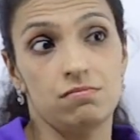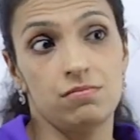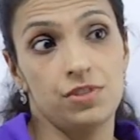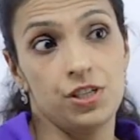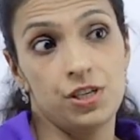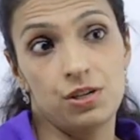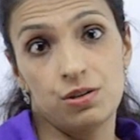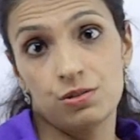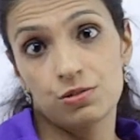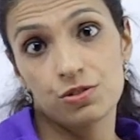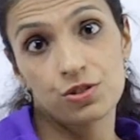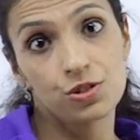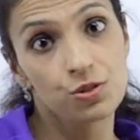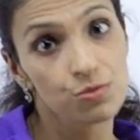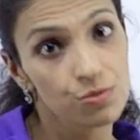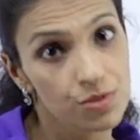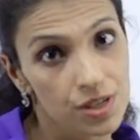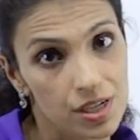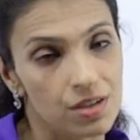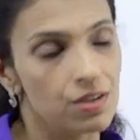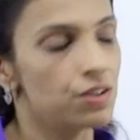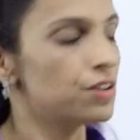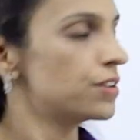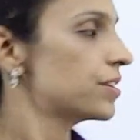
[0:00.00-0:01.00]
you know,
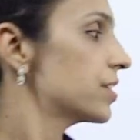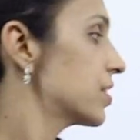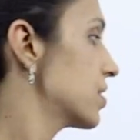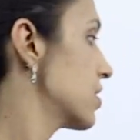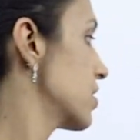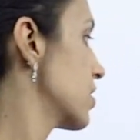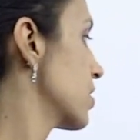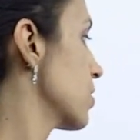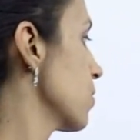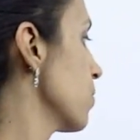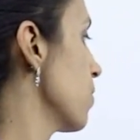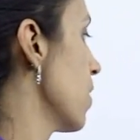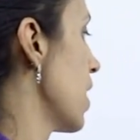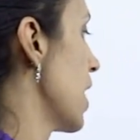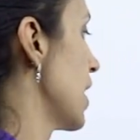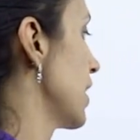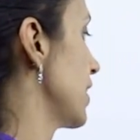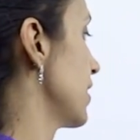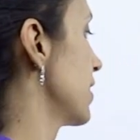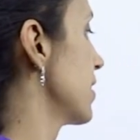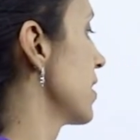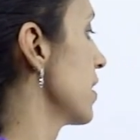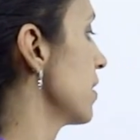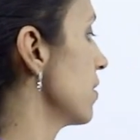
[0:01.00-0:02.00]
suiting her. So
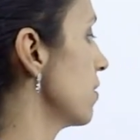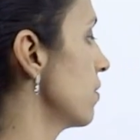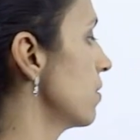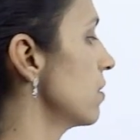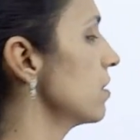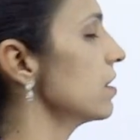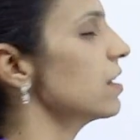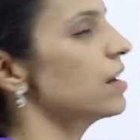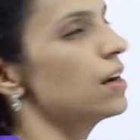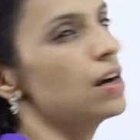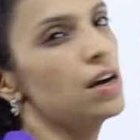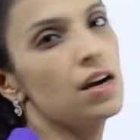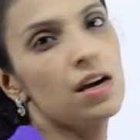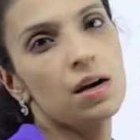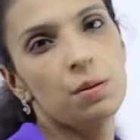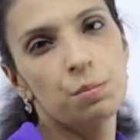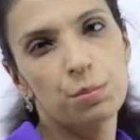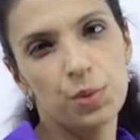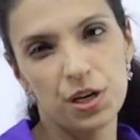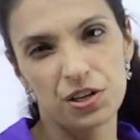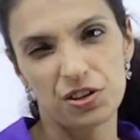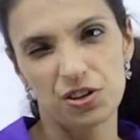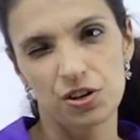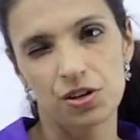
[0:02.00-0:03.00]
I tell her,
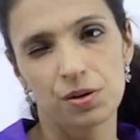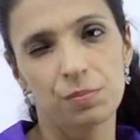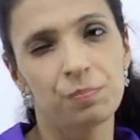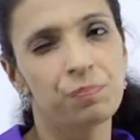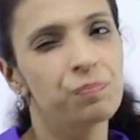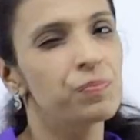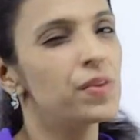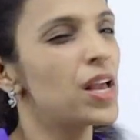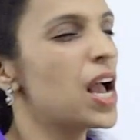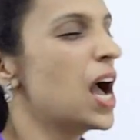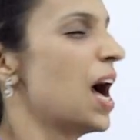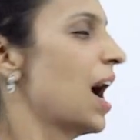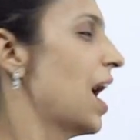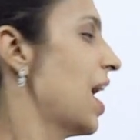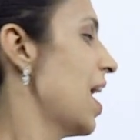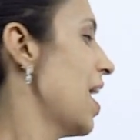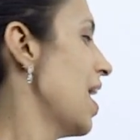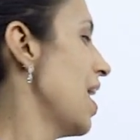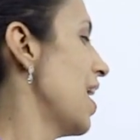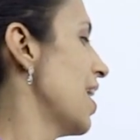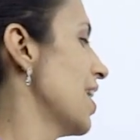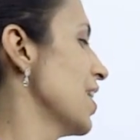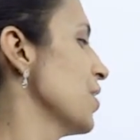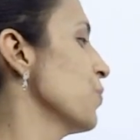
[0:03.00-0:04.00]
Maria,
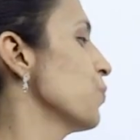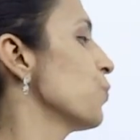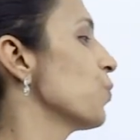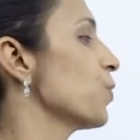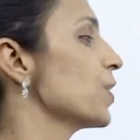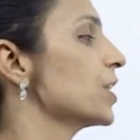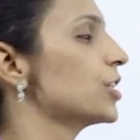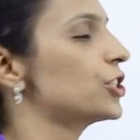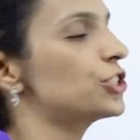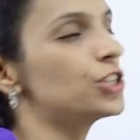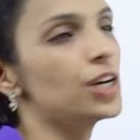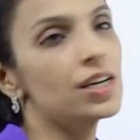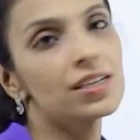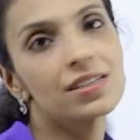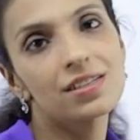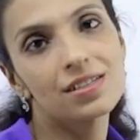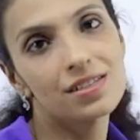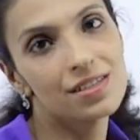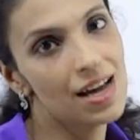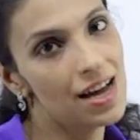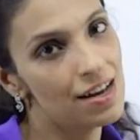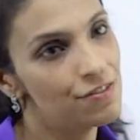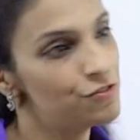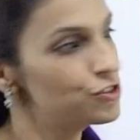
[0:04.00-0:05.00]
I wish I
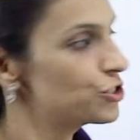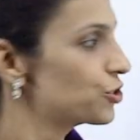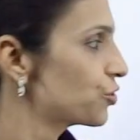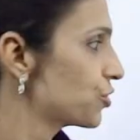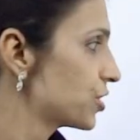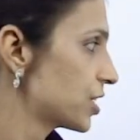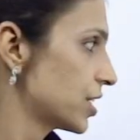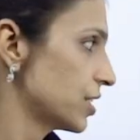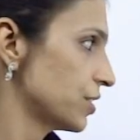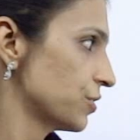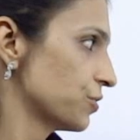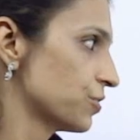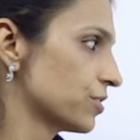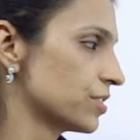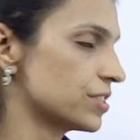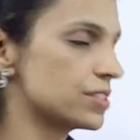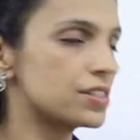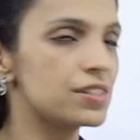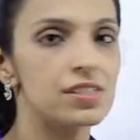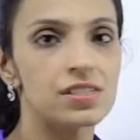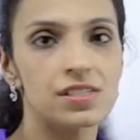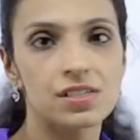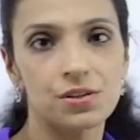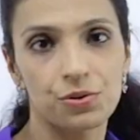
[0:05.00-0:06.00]
didn't have to tell you
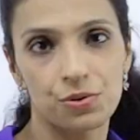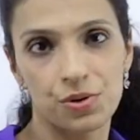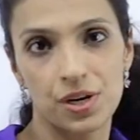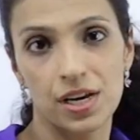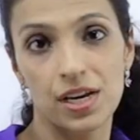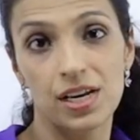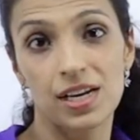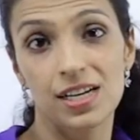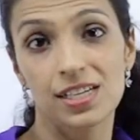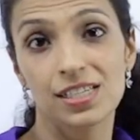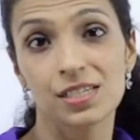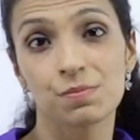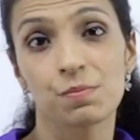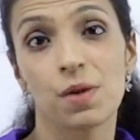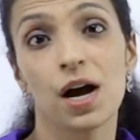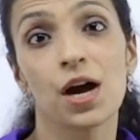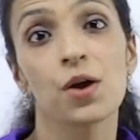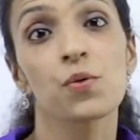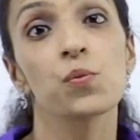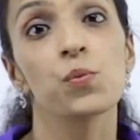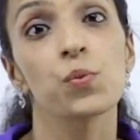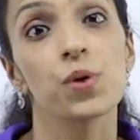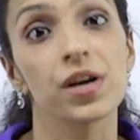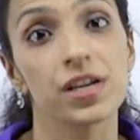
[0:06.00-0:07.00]
this, okay? It's
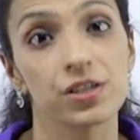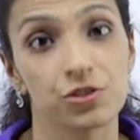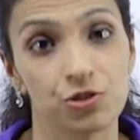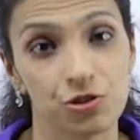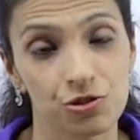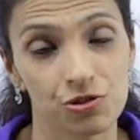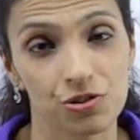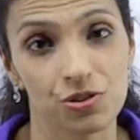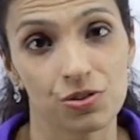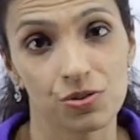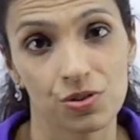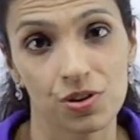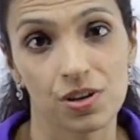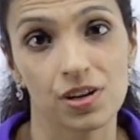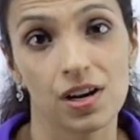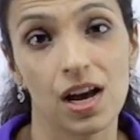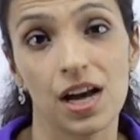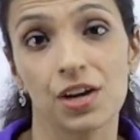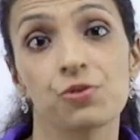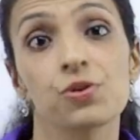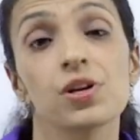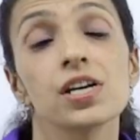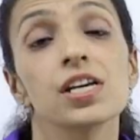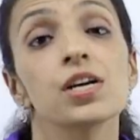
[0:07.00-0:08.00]
my wish, okay?
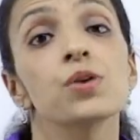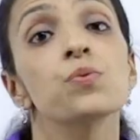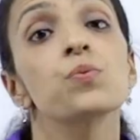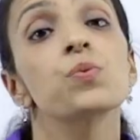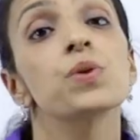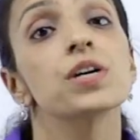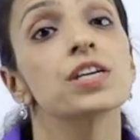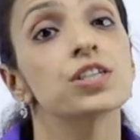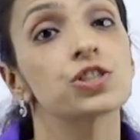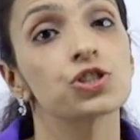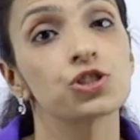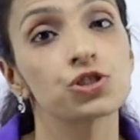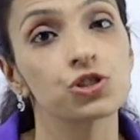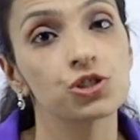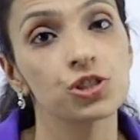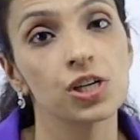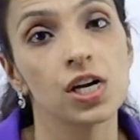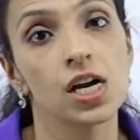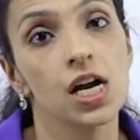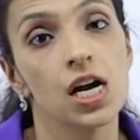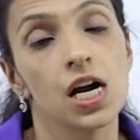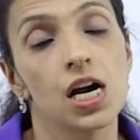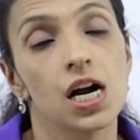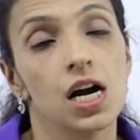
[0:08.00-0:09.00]
I really wish.
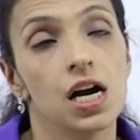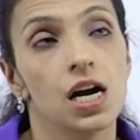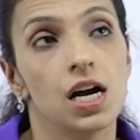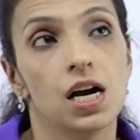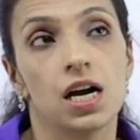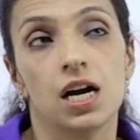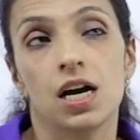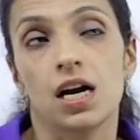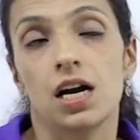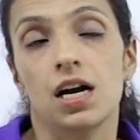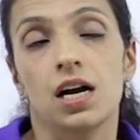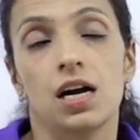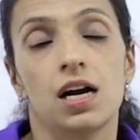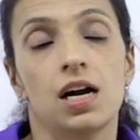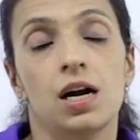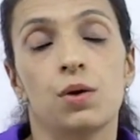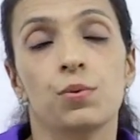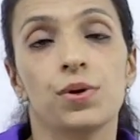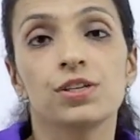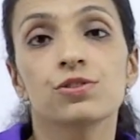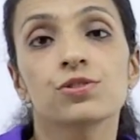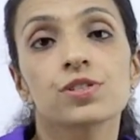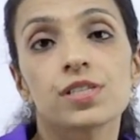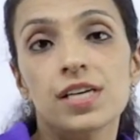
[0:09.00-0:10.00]

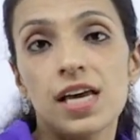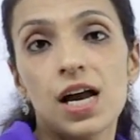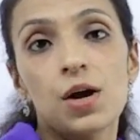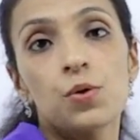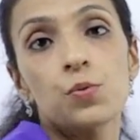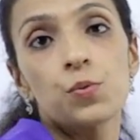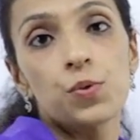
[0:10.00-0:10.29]
When you say I